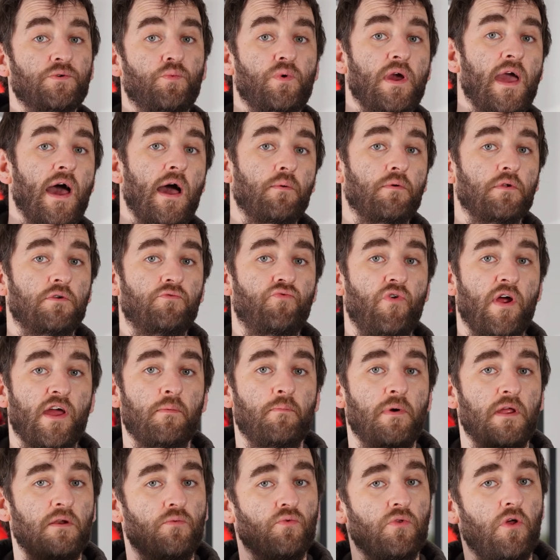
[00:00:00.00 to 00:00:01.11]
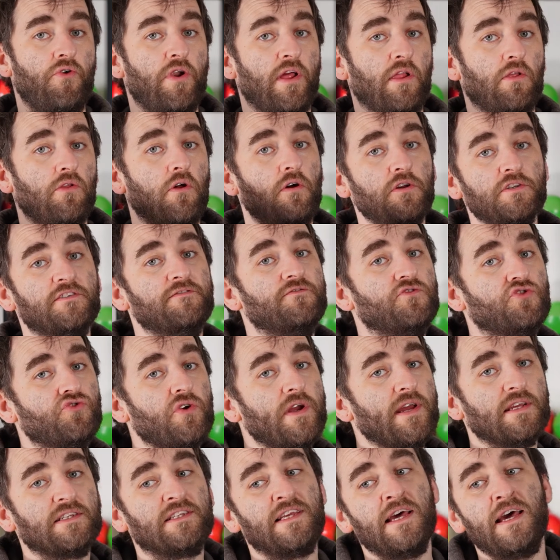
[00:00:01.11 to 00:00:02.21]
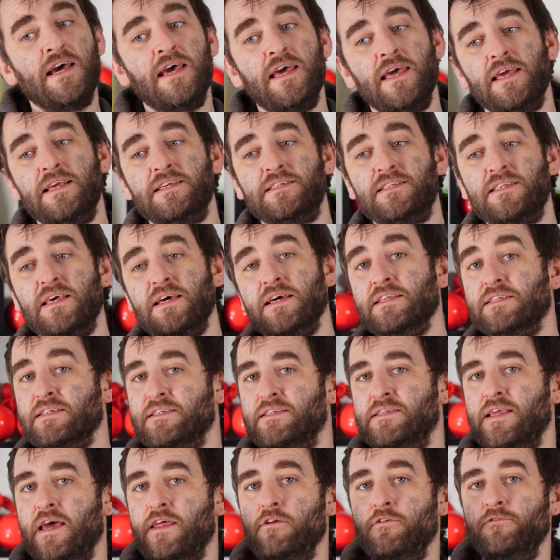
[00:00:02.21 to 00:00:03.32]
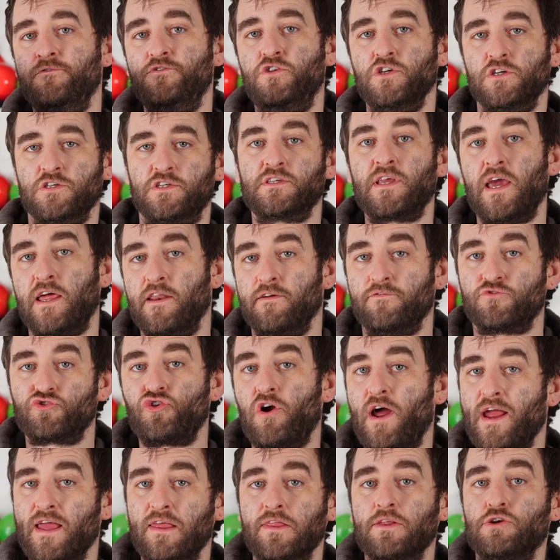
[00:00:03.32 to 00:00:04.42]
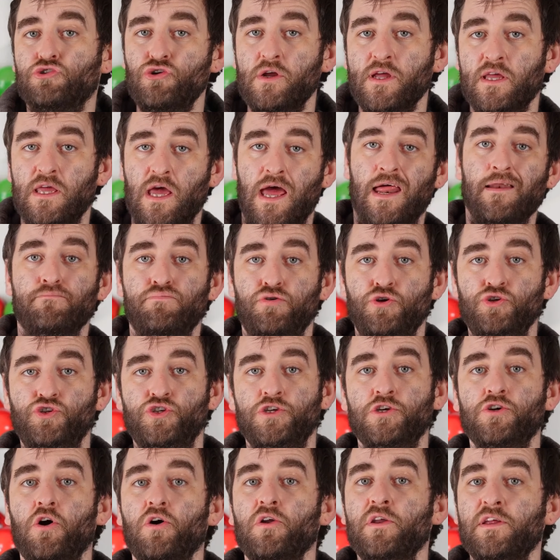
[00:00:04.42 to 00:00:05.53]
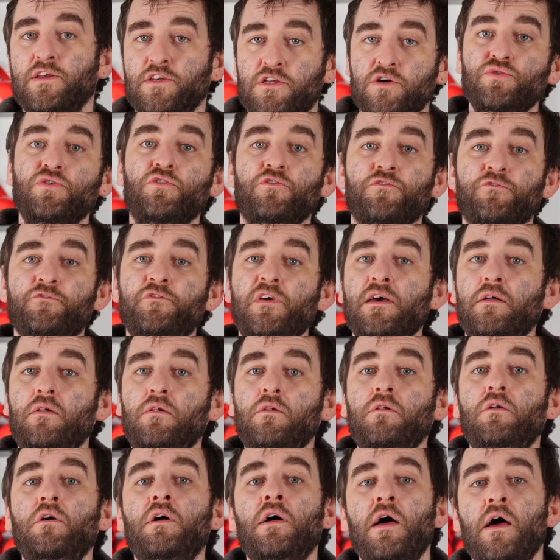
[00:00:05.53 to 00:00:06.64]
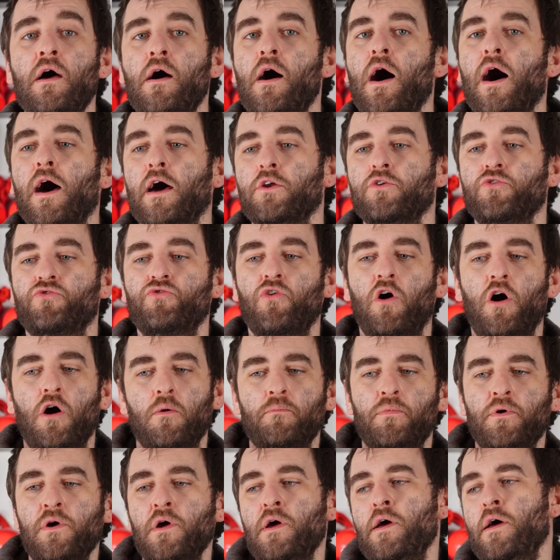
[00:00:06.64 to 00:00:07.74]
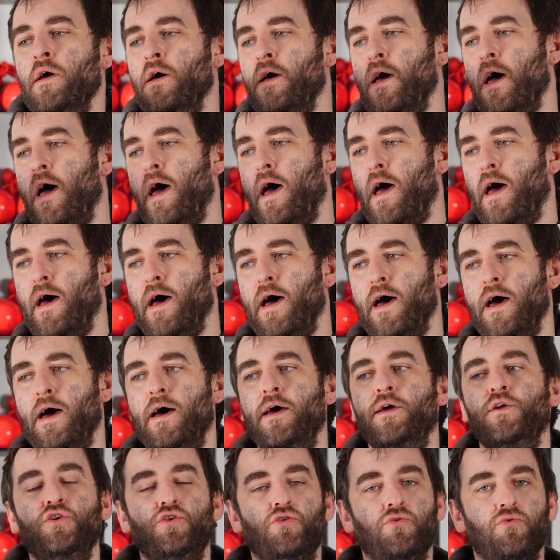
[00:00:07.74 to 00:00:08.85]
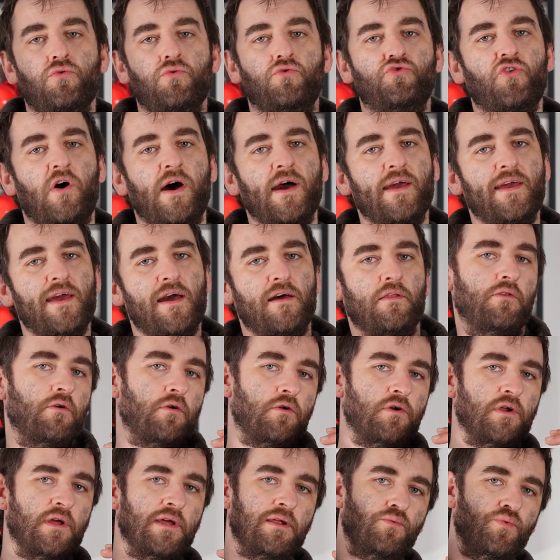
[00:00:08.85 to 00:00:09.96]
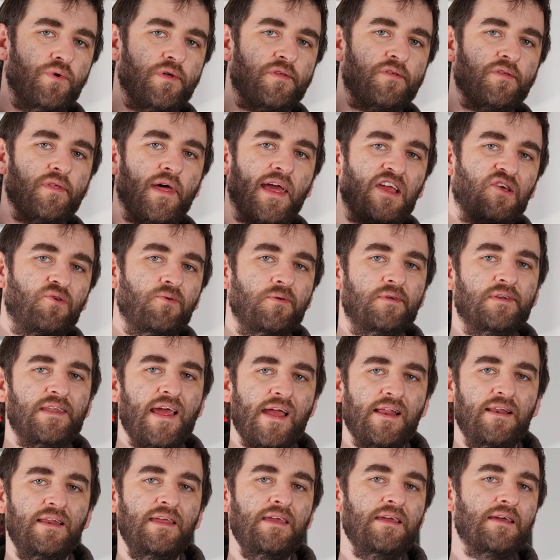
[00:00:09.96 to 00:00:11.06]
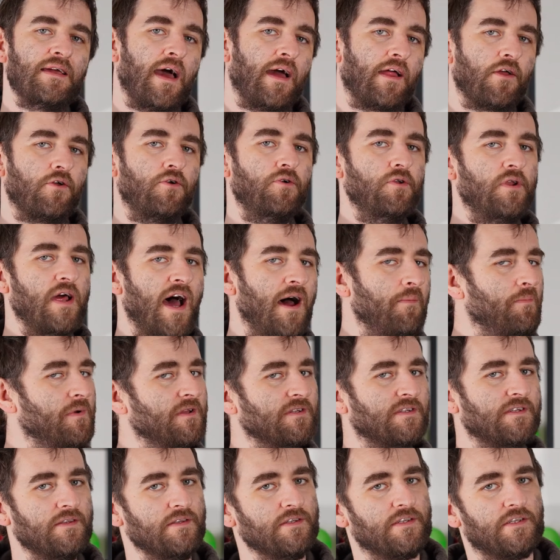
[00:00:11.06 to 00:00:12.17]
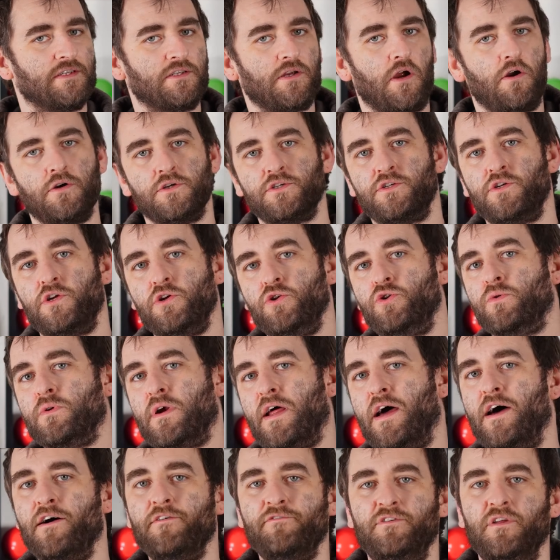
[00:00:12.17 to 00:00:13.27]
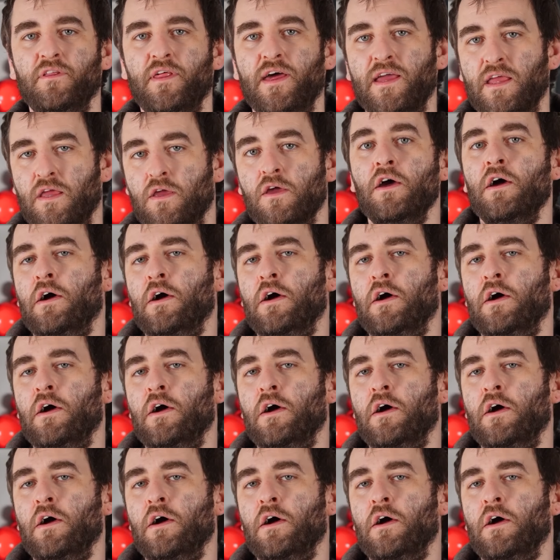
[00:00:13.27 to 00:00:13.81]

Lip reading: the way I would recommend learning lots of tricks, is that instead of just kind of trying the trick and pushing on until you fail and drop, you try and learn it with like good technique and good habits at the start, so you don't have to like,